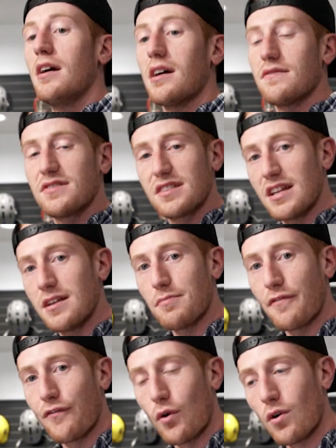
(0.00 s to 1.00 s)
I've seen it
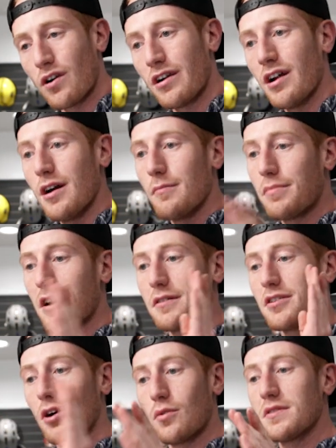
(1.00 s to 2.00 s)
before, but
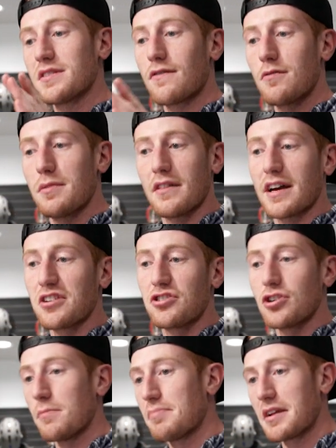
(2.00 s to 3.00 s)
no one's ever been like
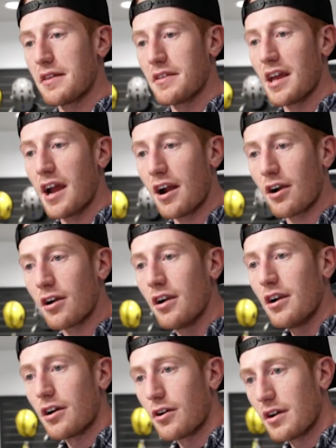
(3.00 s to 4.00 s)
jumping in the air
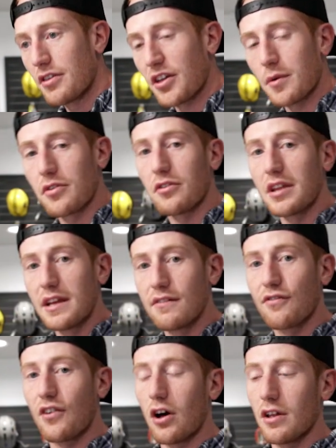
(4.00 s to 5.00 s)
or anything with the leaves
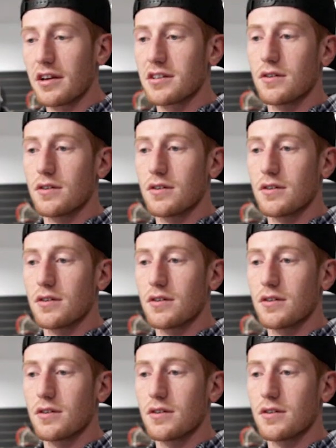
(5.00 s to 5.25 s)
falling.